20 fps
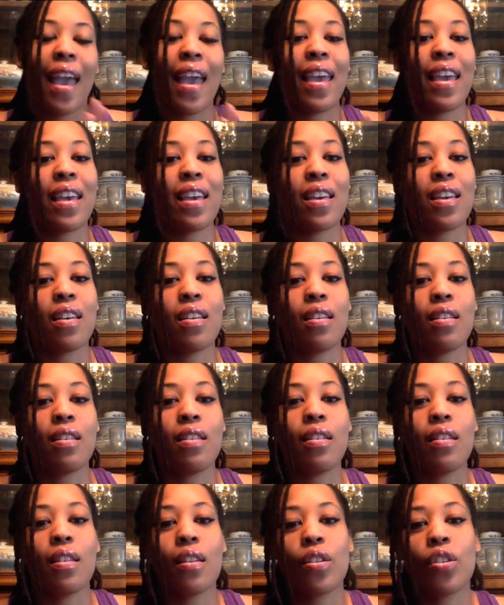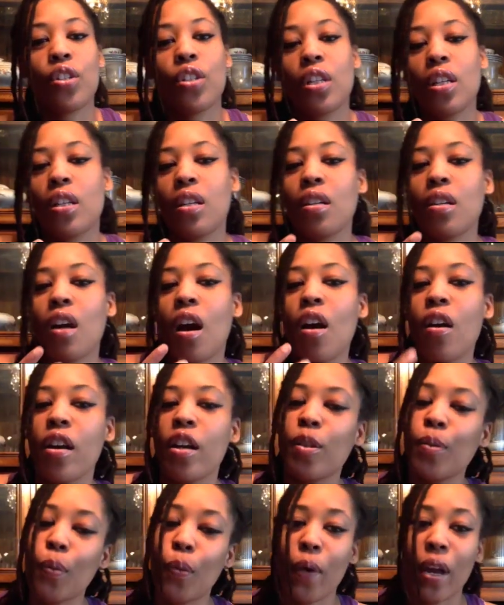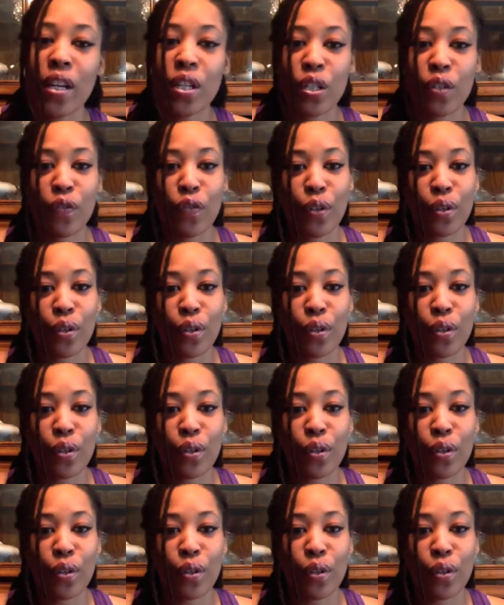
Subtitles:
And her inspiration